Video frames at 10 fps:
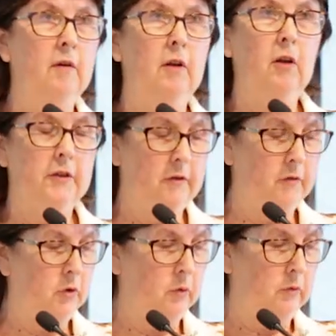lots of
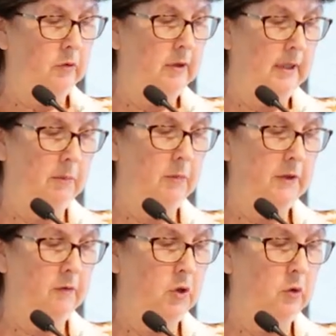children, numbers
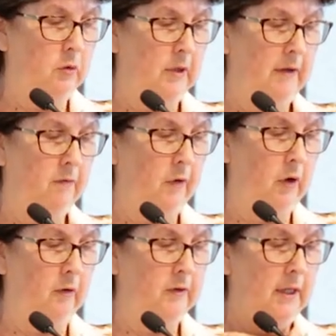of children
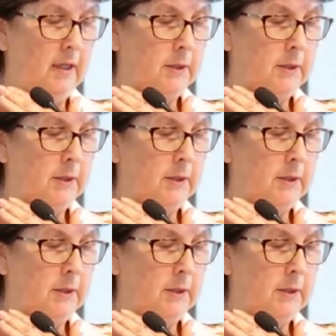involved.